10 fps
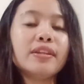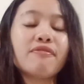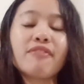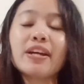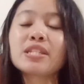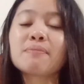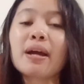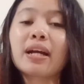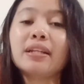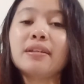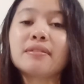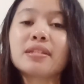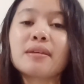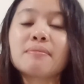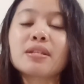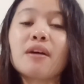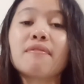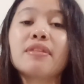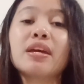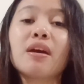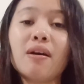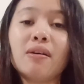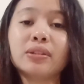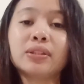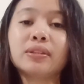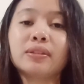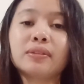defense mechanisms of the host.